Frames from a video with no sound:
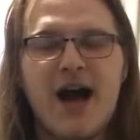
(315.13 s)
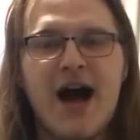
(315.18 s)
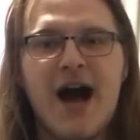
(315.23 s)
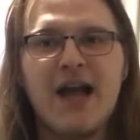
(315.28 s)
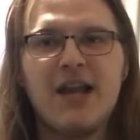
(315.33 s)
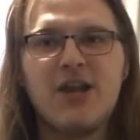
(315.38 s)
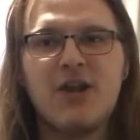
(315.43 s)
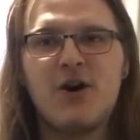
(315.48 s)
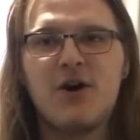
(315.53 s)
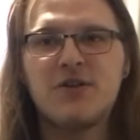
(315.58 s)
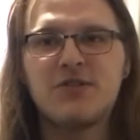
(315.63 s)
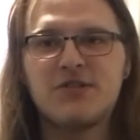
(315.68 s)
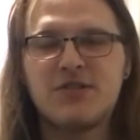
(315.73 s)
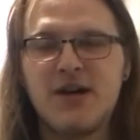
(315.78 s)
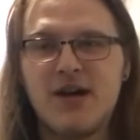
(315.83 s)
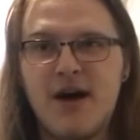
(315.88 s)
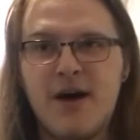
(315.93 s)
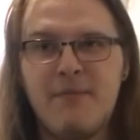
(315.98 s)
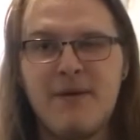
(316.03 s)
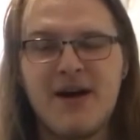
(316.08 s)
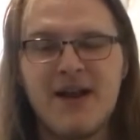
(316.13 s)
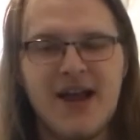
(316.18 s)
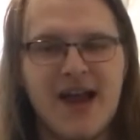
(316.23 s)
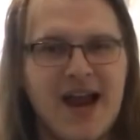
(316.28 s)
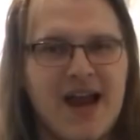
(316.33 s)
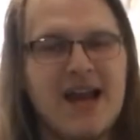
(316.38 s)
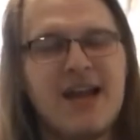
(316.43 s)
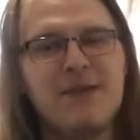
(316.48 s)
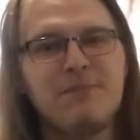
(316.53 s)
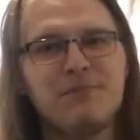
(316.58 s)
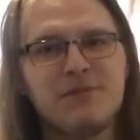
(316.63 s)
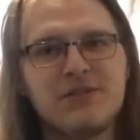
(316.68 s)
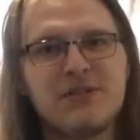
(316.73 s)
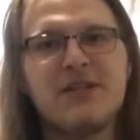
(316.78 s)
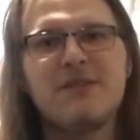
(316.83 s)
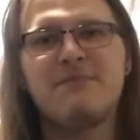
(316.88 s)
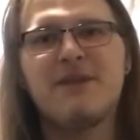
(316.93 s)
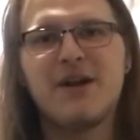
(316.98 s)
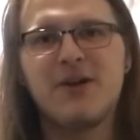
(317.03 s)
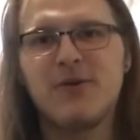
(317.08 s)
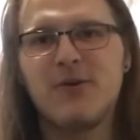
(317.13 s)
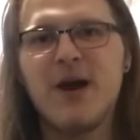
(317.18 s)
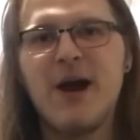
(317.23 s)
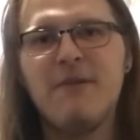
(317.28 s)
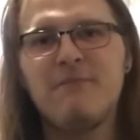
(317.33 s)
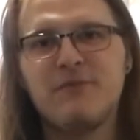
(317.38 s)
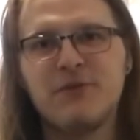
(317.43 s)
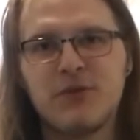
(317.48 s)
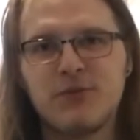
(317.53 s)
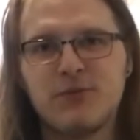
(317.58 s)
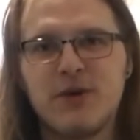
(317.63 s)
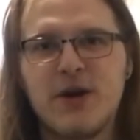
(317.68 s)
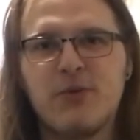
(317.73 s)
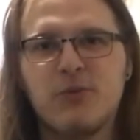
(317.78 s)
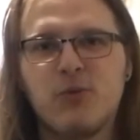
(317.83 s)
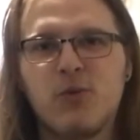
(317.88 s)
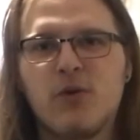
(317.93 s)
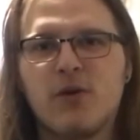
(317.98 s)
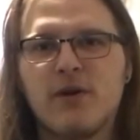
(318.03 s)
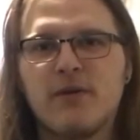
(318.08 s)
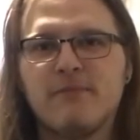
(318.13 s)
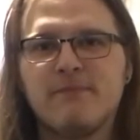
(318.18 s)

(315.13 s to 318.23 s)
I lost about 80% of my crap for the Red War.